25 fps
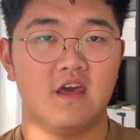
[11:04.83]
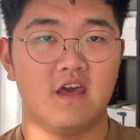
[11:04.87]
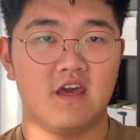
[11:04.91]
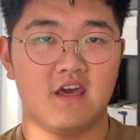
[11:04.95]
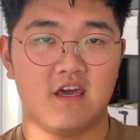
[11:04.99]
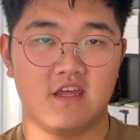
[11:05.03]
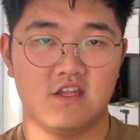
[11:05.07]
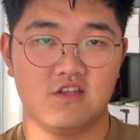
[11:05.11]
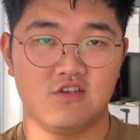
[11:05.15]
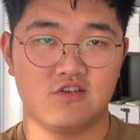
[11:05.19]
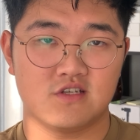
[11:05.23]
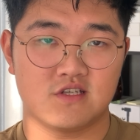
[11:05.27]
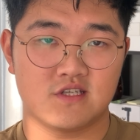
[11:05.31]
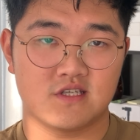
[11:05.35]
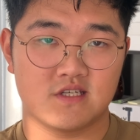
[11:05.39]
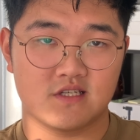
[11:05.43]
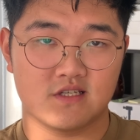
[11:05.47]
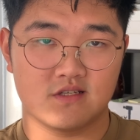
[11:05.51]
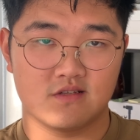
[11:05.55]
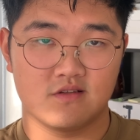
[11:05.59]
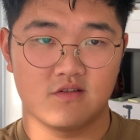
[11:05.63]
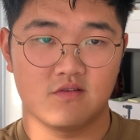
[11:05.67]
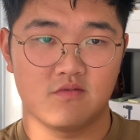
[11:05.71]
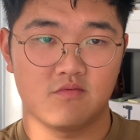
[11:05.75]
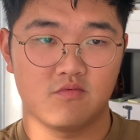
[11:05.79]
and
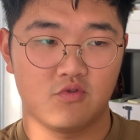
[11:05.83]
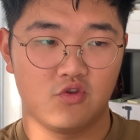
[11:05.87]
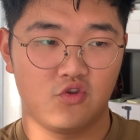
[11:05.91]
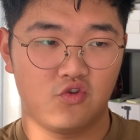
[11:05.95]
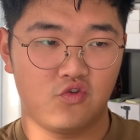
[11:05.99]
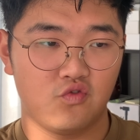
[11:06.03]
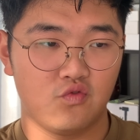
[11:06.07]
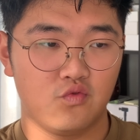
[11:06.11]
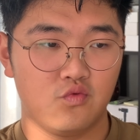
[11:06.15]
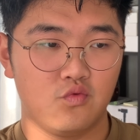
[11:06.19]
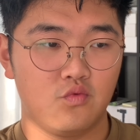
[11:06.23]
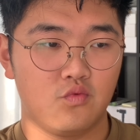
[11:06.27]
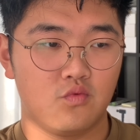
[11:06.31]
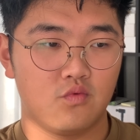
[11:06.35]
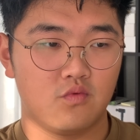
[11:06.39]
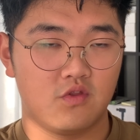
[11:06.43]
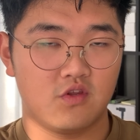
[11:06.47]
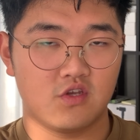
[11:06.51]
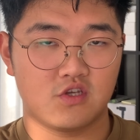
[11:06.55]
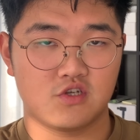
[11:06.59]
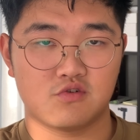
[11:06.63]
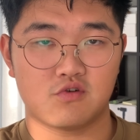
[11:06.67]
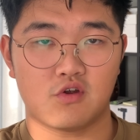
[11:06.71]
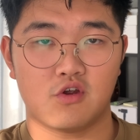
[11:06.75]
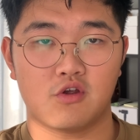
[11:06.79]
just do the
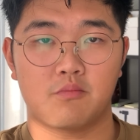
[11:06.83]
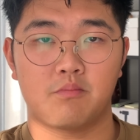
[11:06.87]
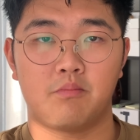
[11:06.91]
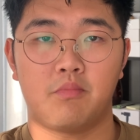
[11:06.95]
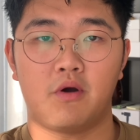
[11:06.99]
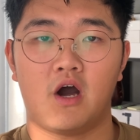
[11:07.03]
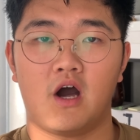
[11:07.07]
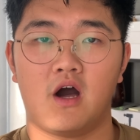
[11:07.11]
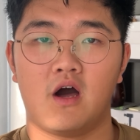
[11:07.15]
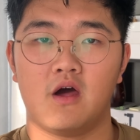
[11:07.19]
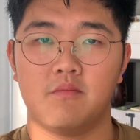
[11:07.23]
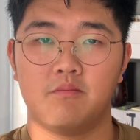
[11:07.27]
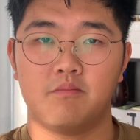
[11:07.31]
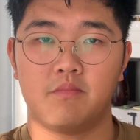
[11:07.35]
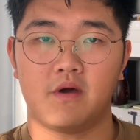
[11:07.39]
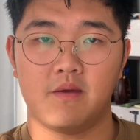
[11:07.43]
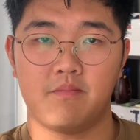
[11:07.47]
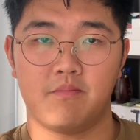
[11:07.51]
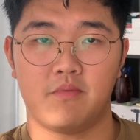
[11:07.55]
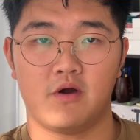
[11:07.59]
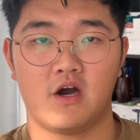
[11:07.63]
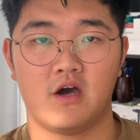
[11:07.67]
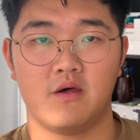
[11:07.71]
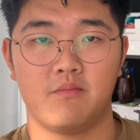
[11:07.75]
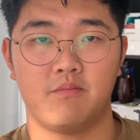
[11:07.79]
stroke part by
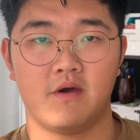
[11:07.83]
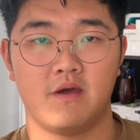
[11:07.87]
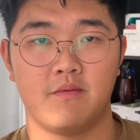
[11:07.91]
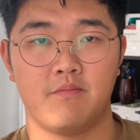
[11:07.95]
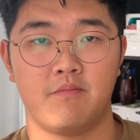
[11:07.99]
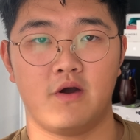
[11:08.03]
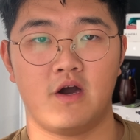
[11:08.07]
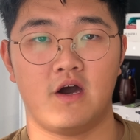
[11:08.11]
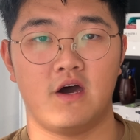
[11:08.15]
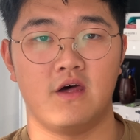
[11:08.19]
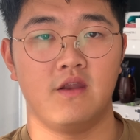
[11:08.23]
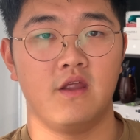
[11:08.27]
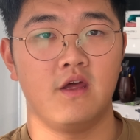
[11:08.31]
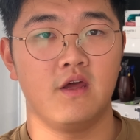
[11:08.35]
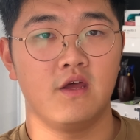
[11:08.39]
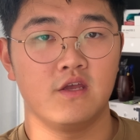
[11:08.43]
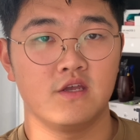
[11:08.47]
part by part.